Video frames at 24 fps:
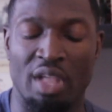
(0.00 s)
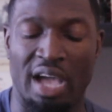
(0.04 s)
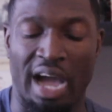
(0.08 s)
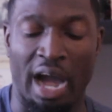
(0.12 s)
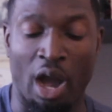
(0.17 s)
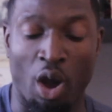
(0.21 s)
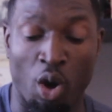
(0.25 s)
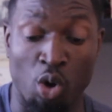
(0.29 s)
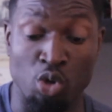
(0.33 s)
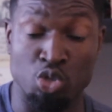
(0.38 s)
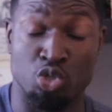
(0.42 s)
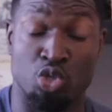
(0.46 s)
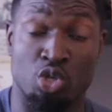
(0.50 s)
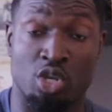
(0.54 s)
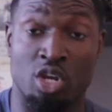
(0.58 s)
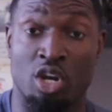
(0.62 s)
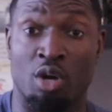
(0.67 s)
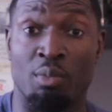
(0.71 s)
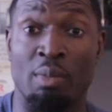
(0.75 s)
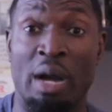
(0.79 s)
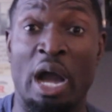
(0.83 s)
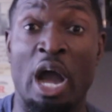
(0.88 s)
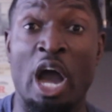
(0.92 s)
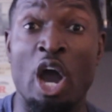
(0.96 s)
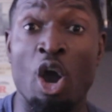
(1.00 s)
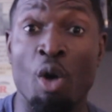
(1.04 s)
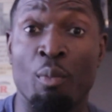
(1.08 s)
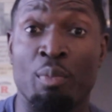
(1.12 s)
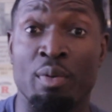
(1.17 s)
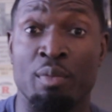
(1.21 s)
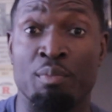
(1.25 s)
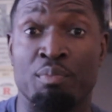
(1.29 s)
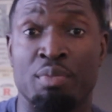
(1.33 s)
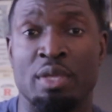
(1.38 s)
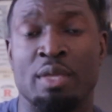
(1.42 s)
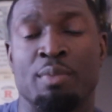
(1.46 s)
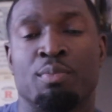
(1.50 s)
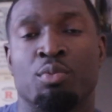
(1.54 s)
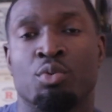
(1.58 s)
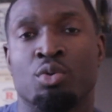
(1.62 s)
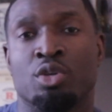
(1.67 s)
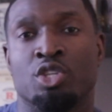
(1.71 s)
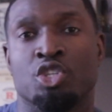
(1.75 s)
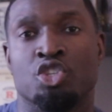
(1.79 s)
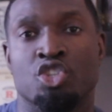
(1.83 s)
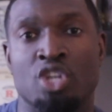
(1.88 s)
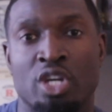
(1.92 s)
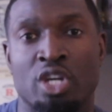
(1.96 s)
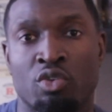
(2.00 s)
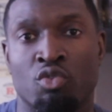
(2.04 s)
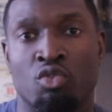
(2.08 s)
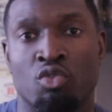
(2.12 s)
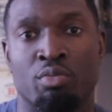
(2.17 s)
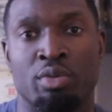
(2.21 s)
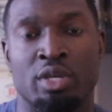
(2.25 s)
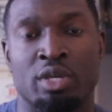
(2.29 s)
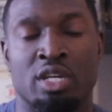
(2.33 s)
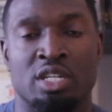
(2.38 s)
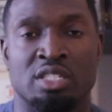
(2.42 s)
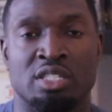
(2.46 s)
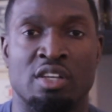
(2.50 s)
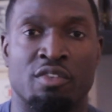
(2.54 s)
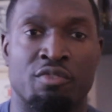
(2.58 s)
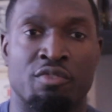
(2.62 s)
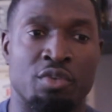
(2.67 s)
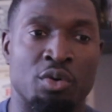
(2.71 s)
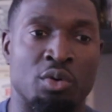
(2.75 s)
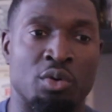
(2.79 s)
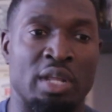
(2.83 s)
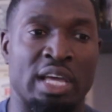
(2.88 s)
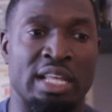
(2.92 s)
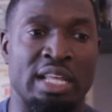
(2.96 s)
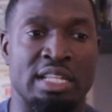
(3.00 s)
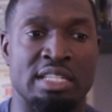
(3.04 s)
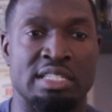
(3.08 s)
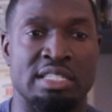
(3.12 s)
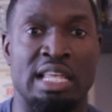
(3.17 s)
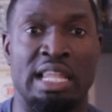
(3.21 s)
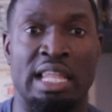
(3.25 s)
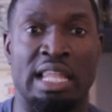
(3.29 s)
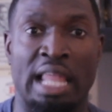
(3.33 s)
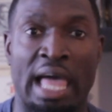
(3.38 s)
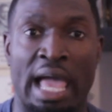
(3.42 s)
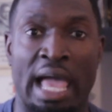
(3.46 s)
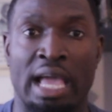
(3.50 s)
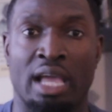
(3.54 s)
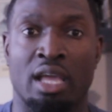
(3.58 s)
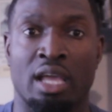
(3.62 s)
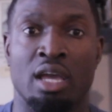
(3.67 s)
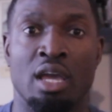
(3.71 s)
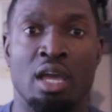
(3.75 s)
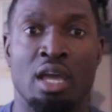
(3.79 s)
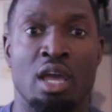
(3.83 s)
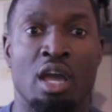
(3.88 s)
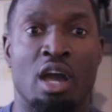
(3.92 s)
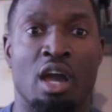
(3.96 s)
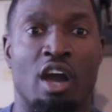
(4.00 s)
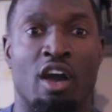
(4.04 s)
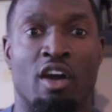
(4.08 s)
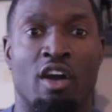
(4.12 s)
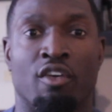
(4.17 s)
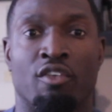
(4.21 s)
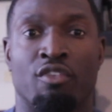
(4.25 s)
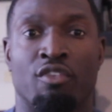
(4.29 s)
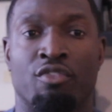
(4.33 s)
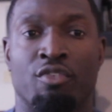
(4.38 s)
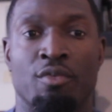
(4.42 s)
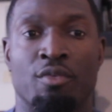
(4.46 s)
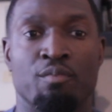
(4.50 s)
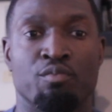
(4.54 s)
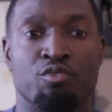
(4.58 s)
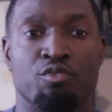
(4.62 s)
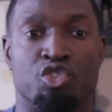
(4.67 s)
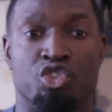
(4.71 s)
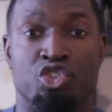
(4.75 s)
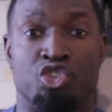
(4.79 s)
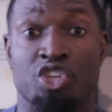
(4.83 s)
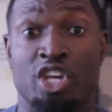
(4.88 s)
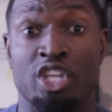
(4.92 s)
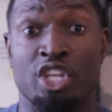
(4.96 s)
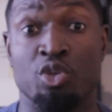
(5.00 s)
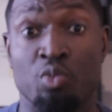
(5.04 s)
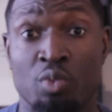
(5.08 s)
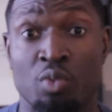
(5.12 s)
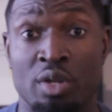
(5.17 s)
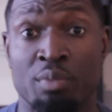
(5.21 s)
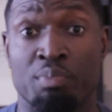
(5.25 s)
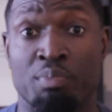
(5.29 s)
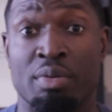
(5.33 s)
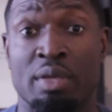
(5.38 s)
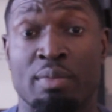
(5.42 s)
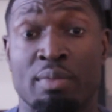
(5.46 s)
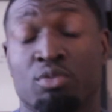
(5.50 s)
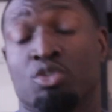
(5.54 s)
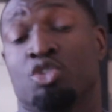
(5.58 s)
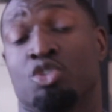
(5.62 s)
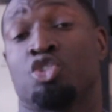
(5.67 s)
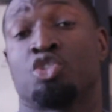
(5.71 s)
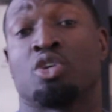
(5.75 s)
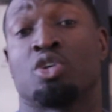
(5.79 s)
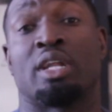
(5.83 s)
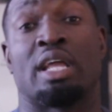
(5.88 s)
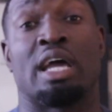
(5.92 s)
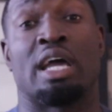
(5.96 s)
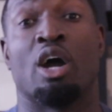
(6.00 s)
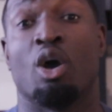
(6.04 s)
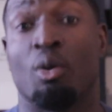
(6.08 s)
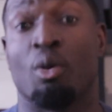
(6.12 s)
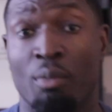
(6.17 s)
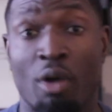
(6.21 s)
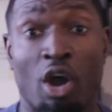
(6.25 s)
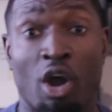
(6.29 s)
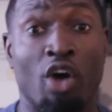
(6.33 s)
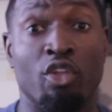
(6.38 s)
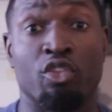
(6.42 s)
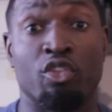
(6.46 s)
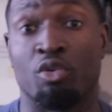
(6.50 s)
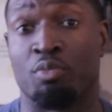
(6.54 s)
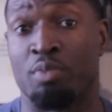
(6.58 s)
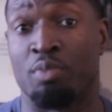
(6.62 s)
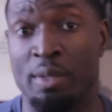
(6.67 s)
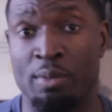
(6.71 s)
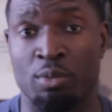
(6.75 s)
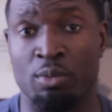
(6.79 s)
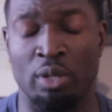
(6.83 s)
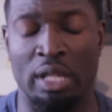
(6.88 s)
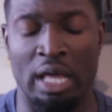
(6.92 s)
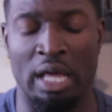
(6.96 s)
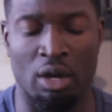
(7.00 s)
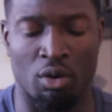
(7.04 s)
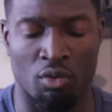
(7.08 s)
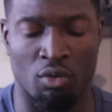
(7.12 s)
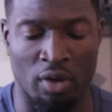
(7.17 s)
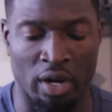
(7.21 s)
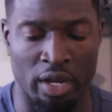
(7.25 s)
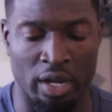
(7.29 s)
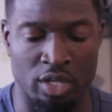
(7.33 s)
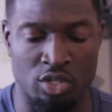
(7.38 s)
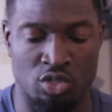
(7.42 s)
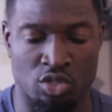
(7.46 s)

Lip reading: I also care about helping people in general because I feel like there's a lack of genuine people just trying to help other people out, right?